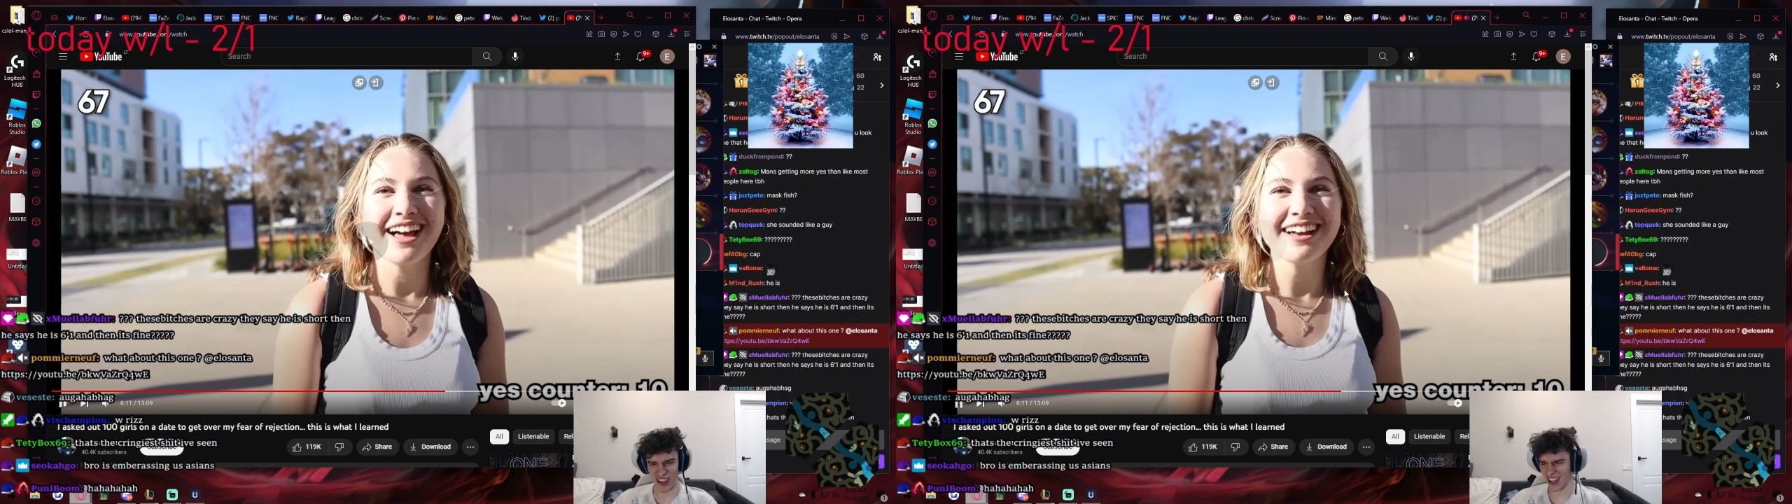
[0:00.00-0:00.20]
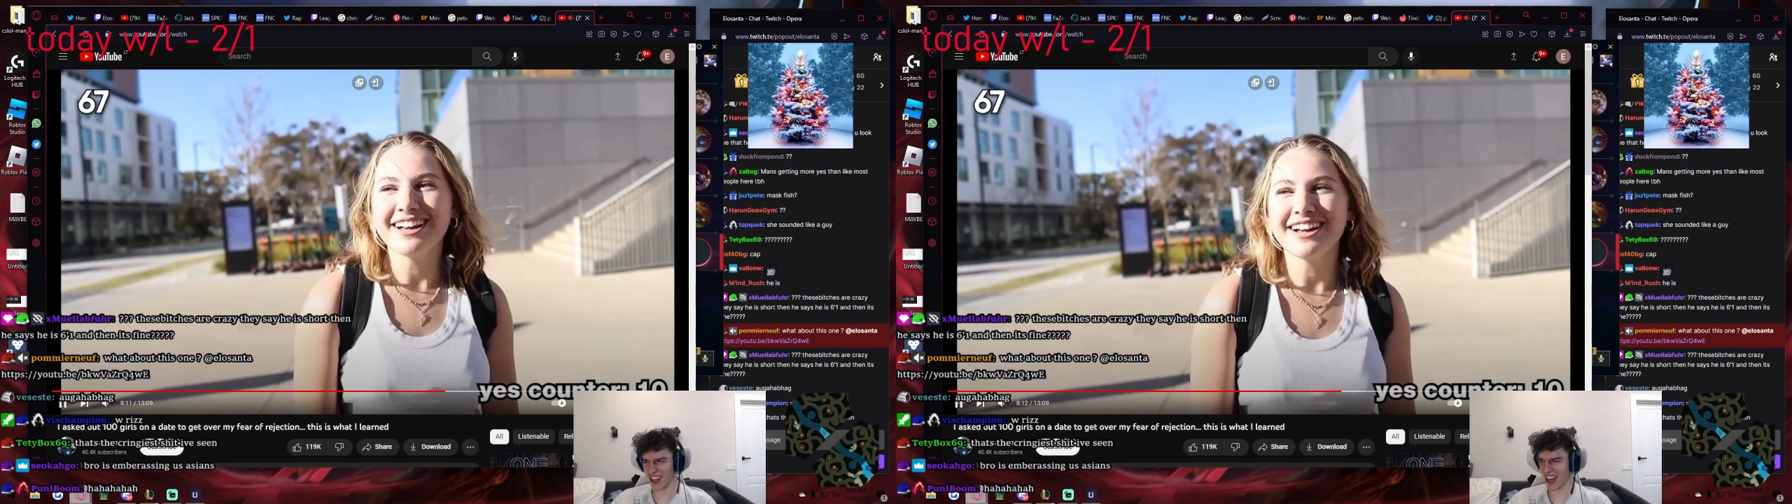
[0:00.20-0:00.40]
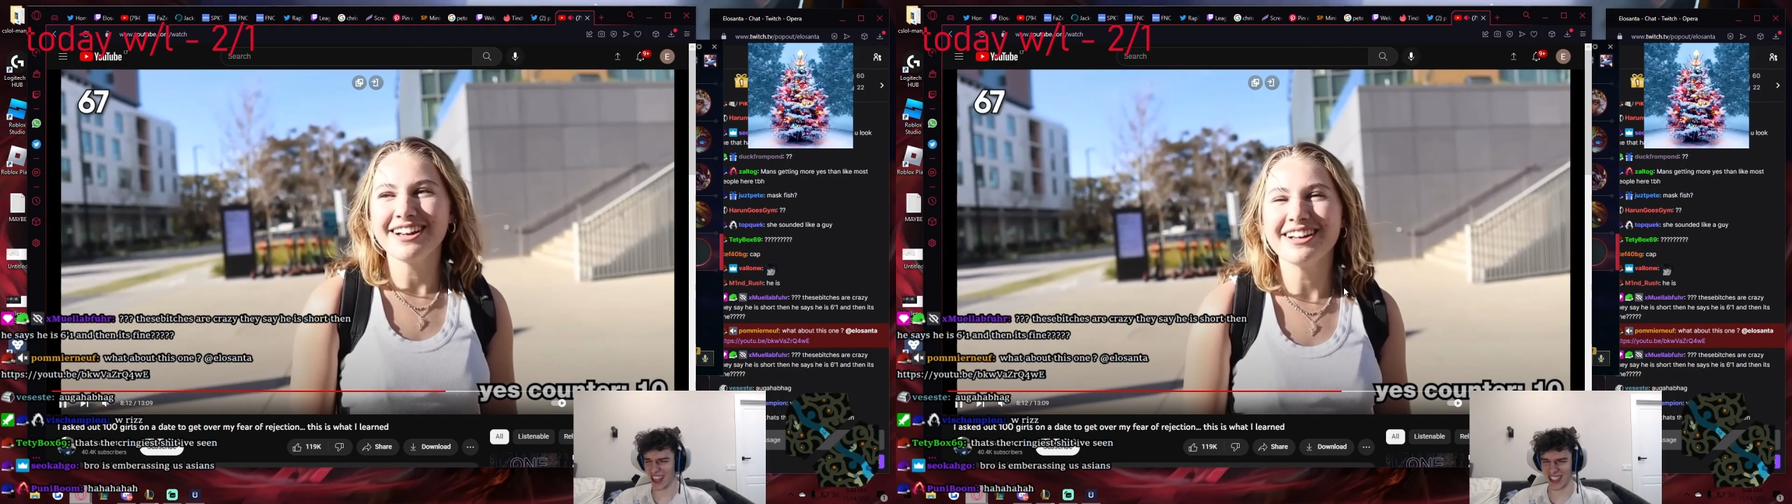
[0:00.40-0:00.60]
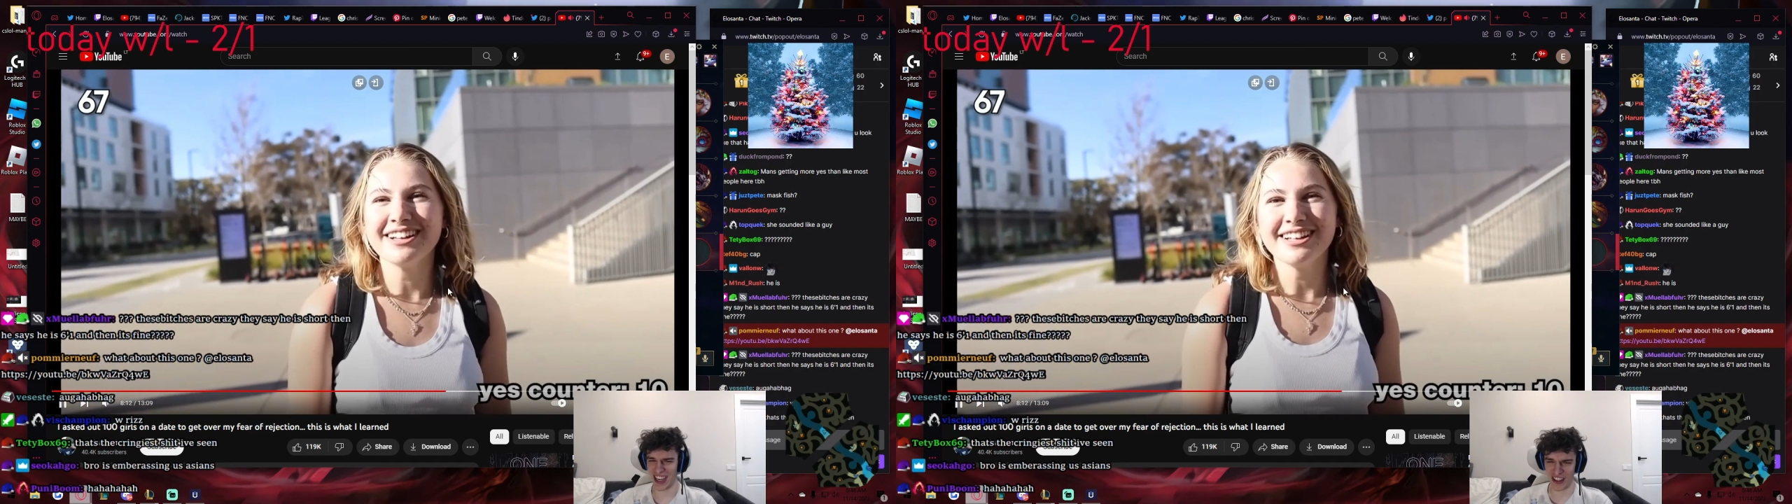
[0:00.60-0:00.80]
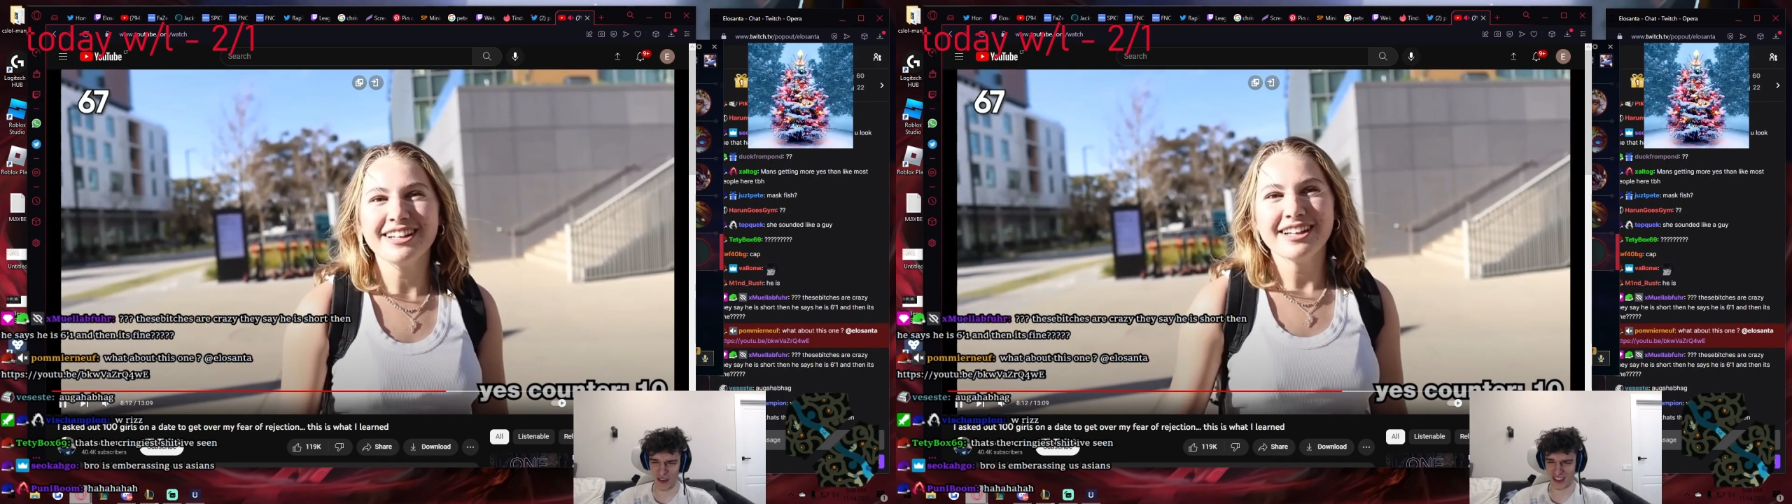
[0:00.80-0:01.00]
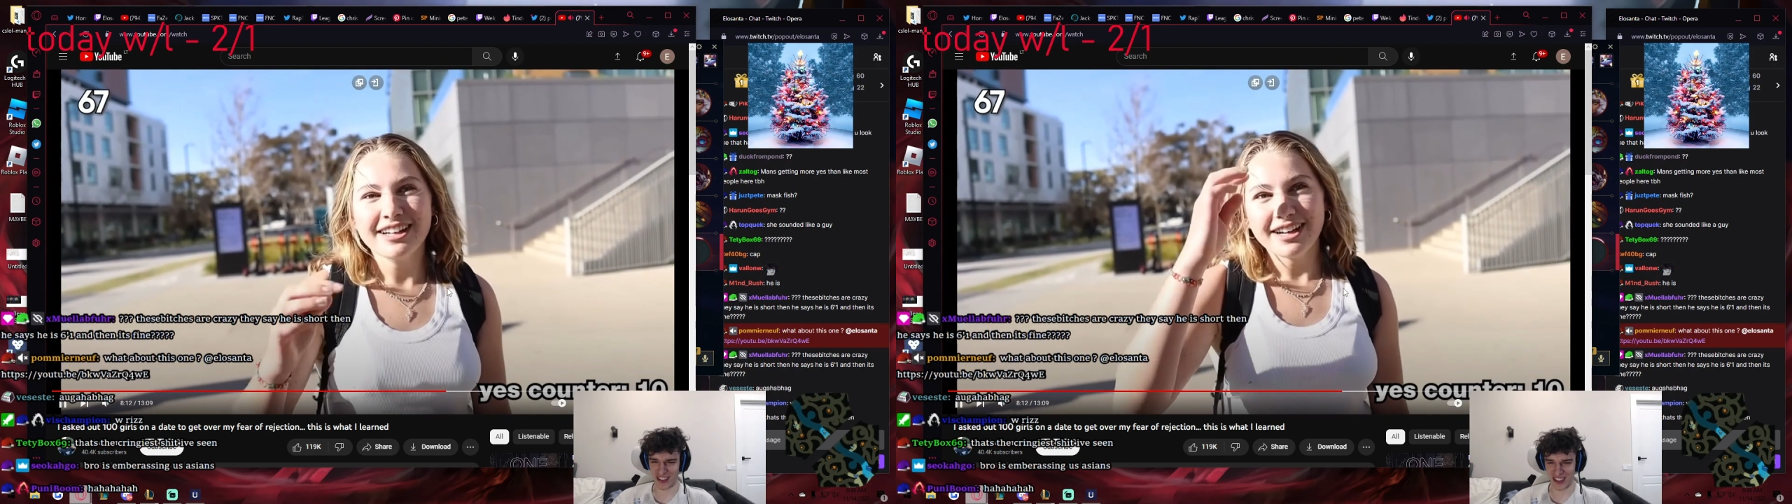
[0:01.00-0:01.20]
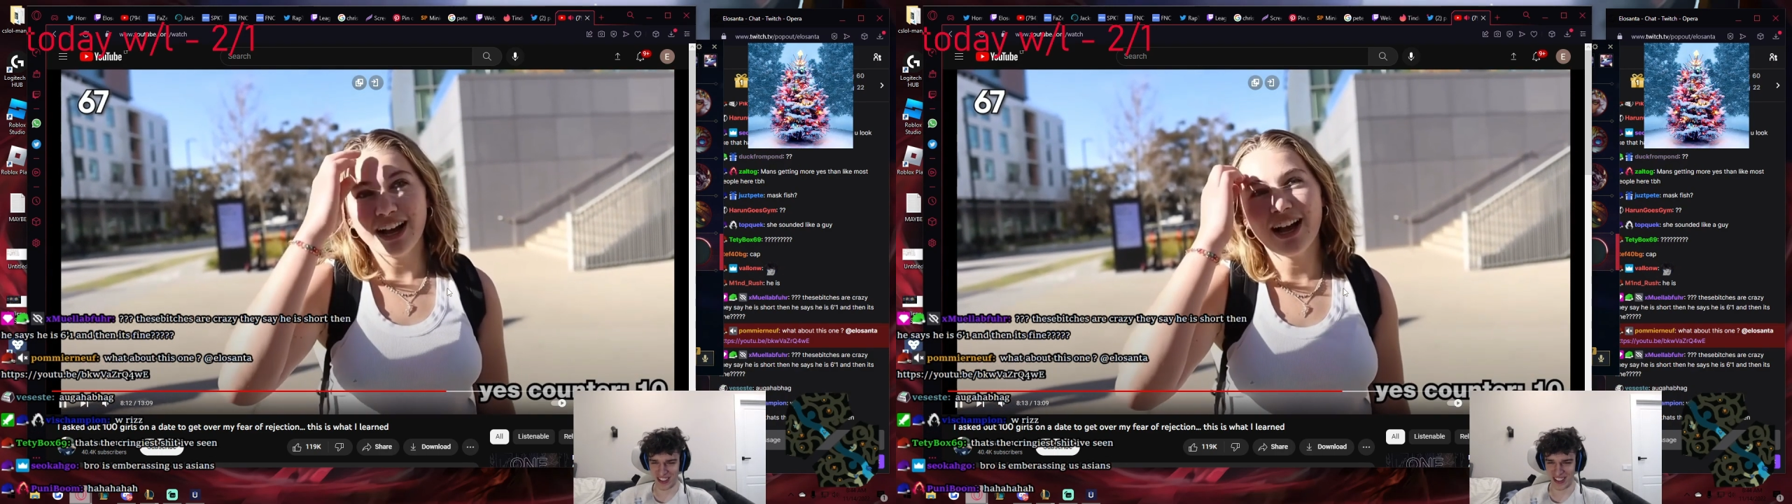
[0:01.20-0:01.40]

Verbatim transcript: no, no, right, no, no, with you.